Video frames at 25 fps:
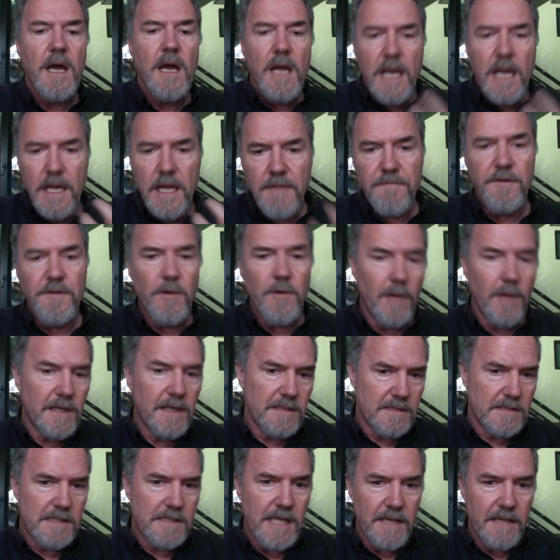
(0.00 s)
If you
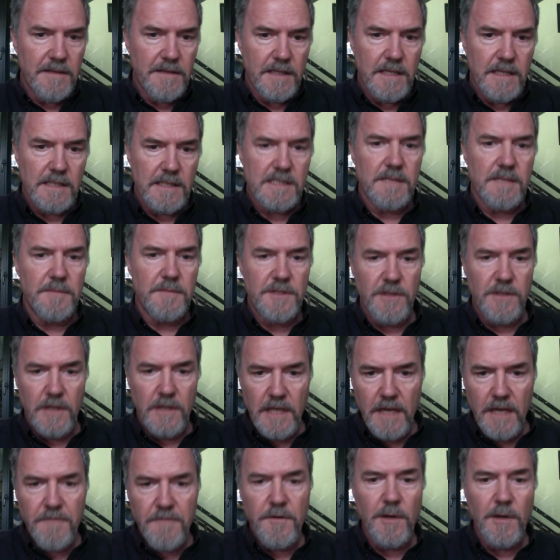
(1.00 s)
understand the customer journey,
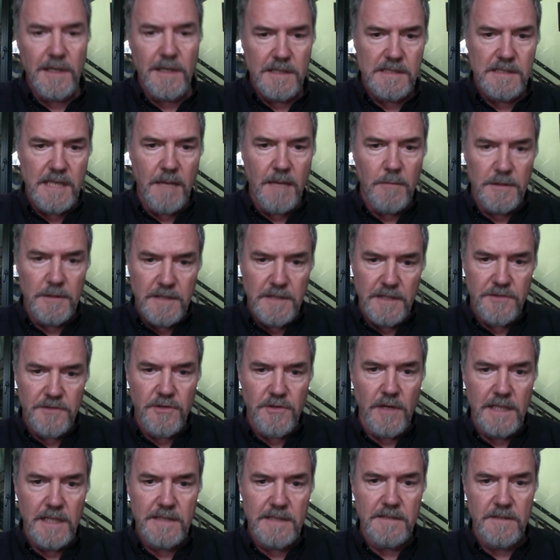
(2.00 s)
if you understand what they're
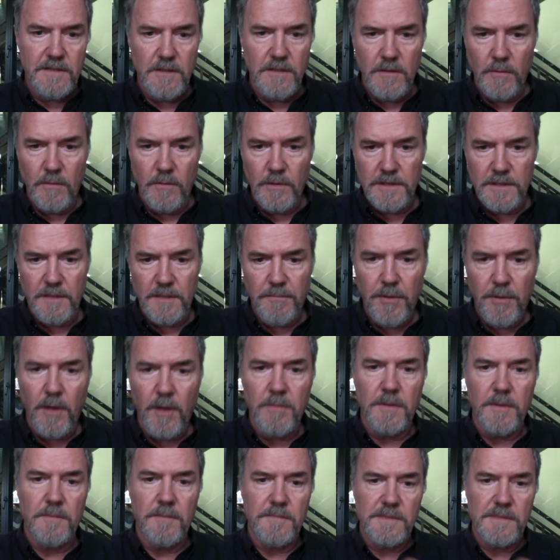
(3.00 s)
trying to do and what the
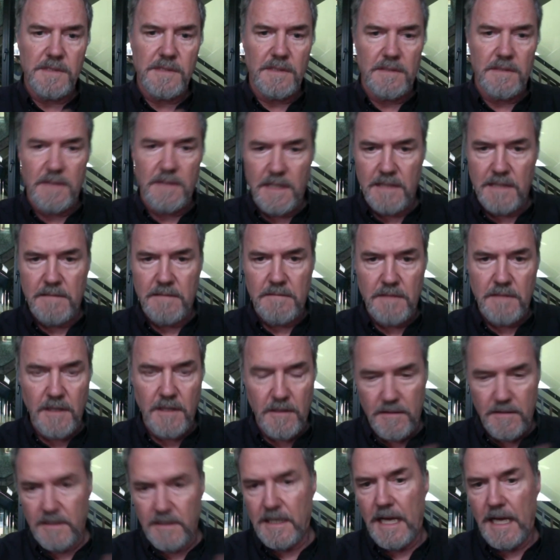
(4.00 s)
problems and
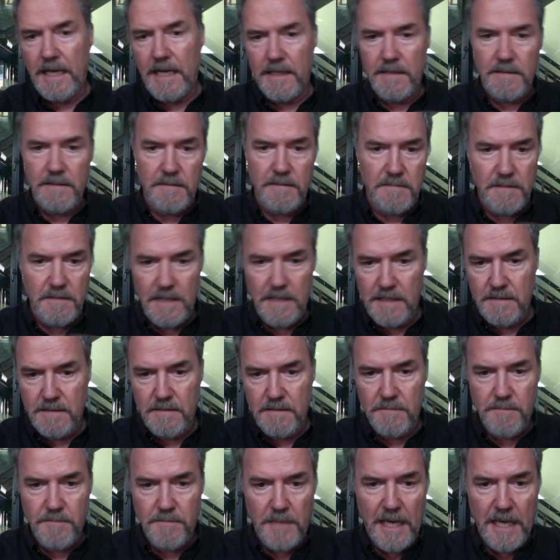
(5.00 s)
the gain
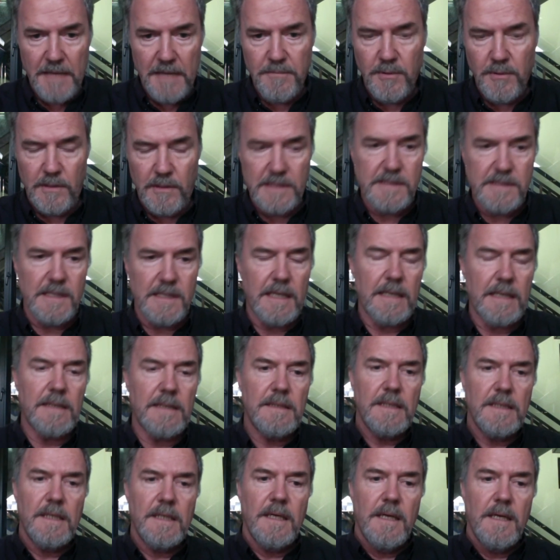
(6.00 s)
and pain points are,
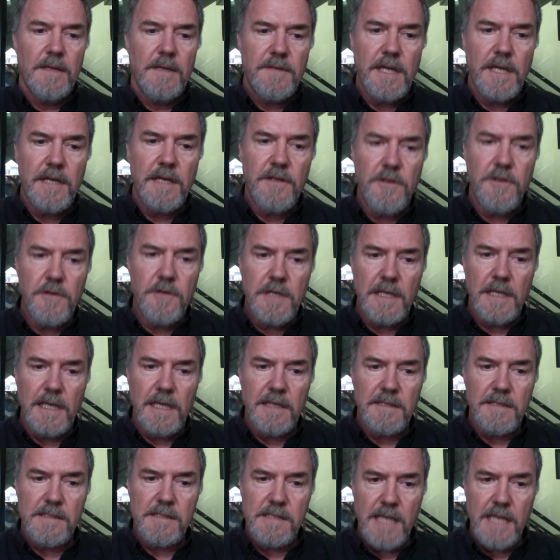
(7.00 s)
then you can
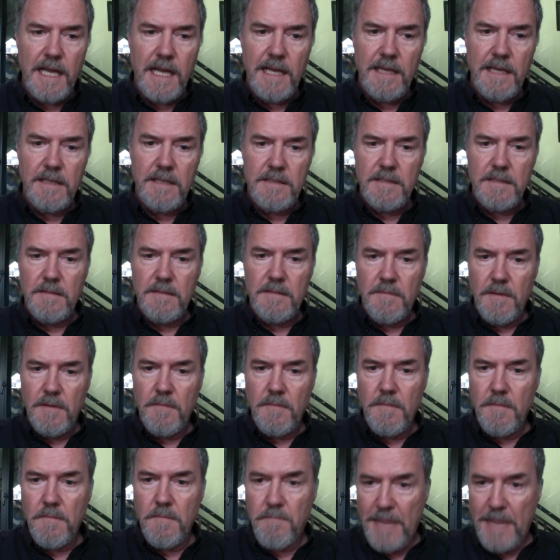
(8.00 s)
understand
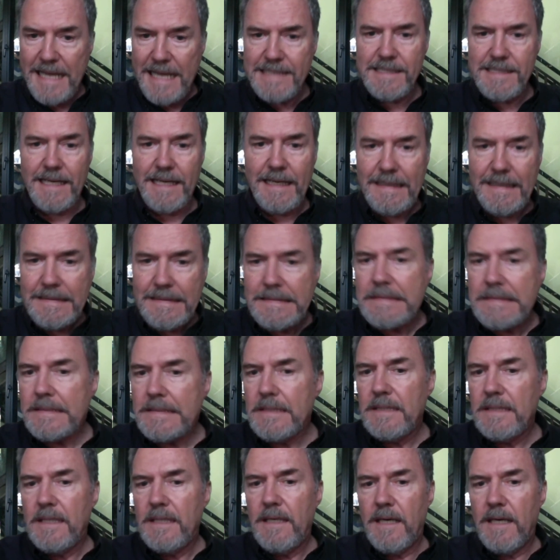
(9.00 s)
better
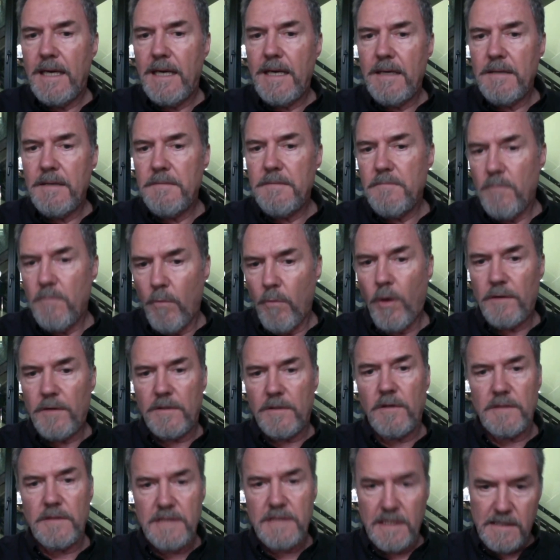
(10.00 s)
what
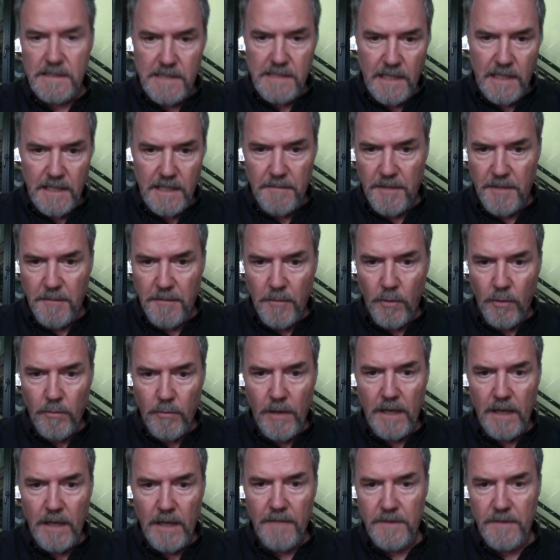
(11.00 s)
content's going to be more
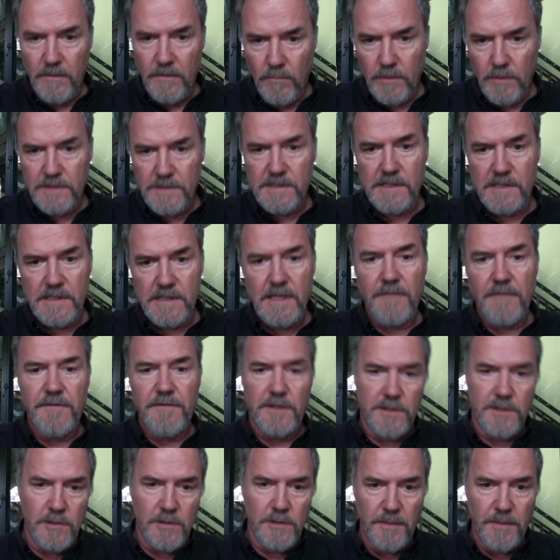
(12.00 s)
relevant, what's the stuff
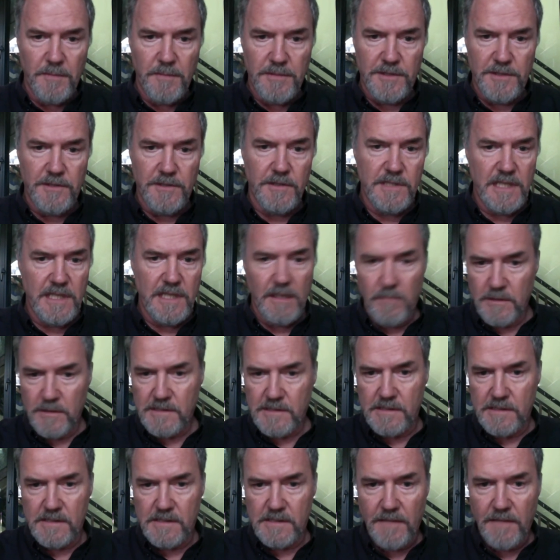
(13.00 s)
you should be producing, and
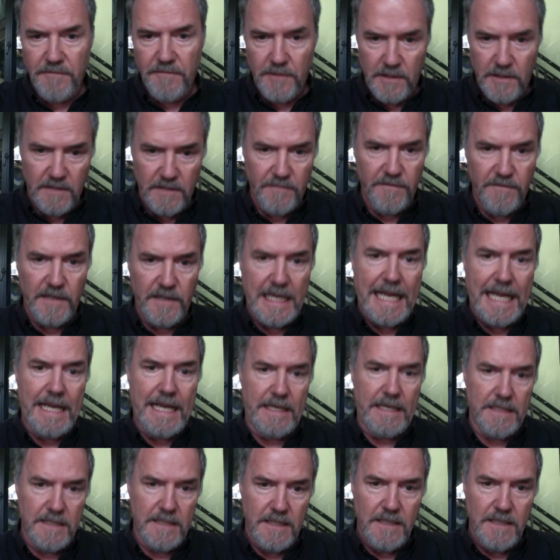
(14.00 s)
what's the stuff you can forget.